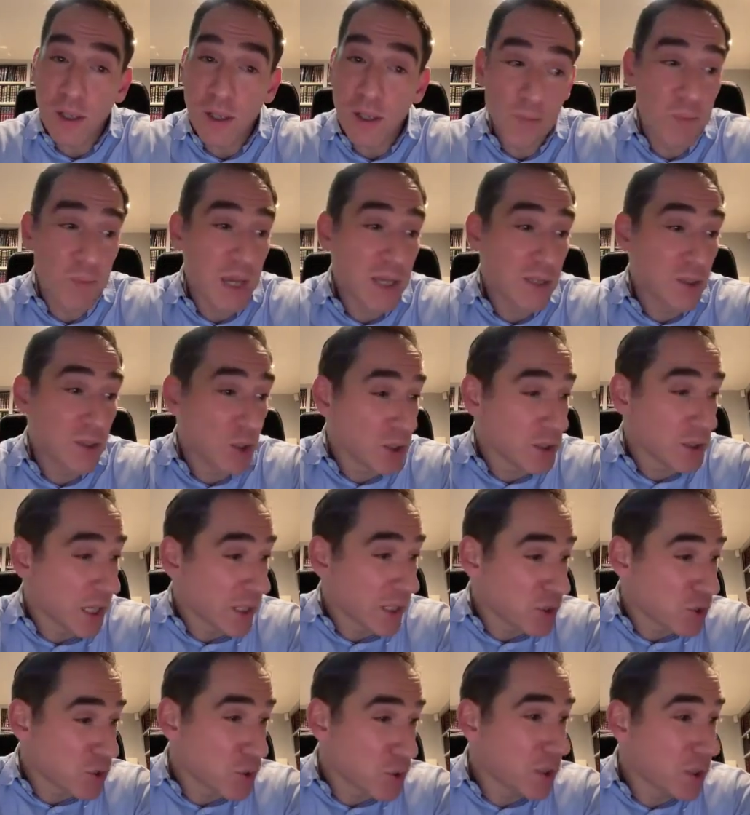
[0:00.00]
It may look
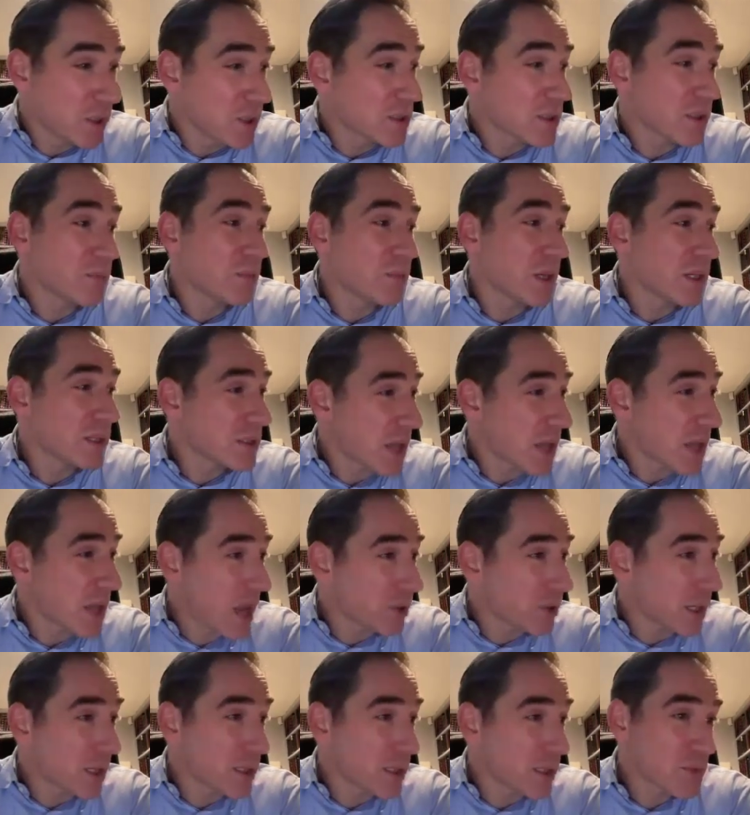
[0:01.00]
like Judaism, may
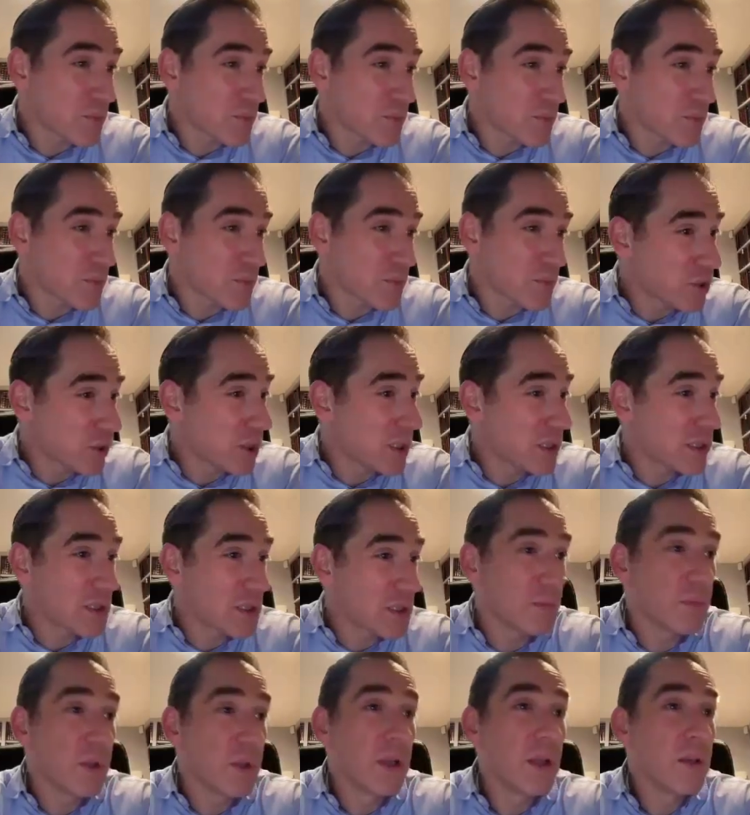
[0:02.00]
sound like, smell like
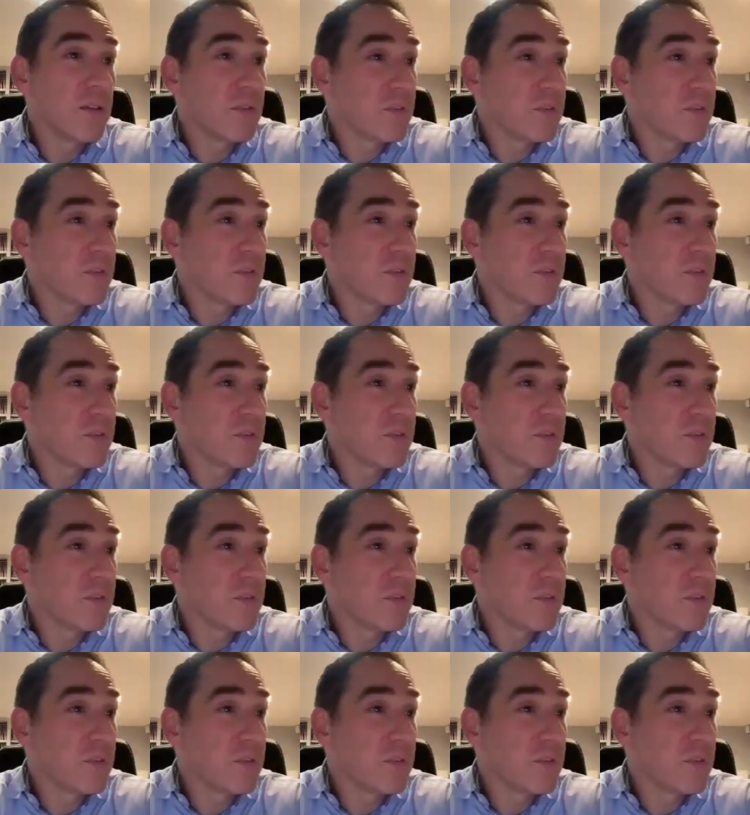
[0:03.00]
Judaism,